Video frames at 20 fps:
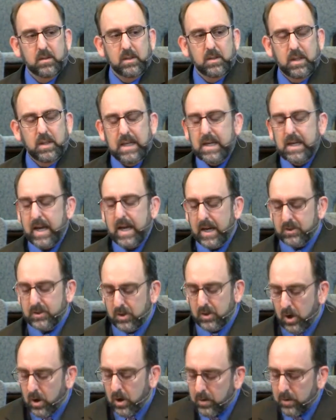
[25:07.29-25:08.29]
He has
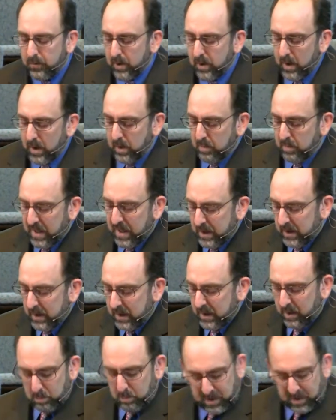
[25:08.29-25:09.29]

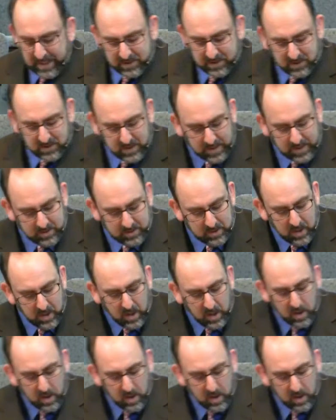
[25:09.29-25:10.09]
overabundantly blessed us.